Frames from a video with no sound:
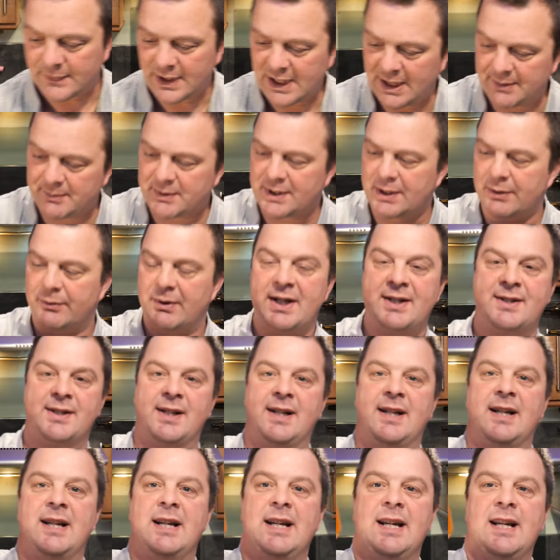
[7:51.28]
I'm going to rate
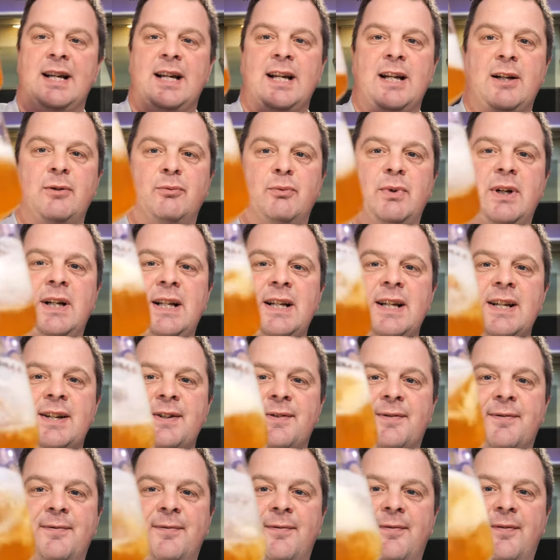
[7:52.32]
it. It really
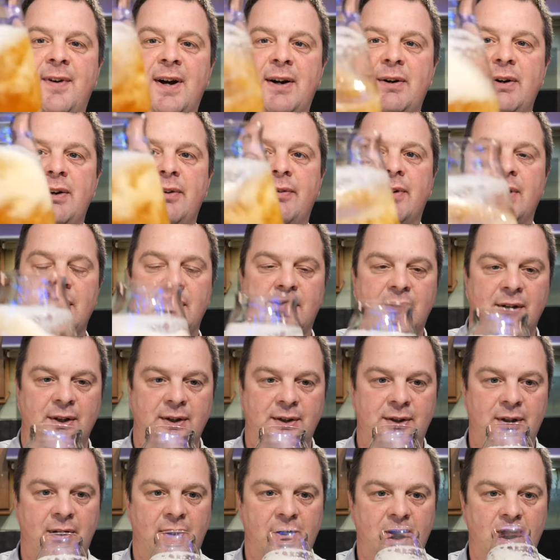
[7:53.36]
is very, very
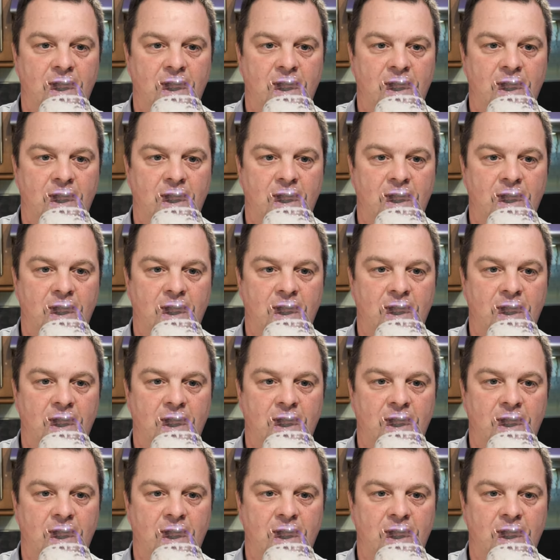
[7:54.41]
good.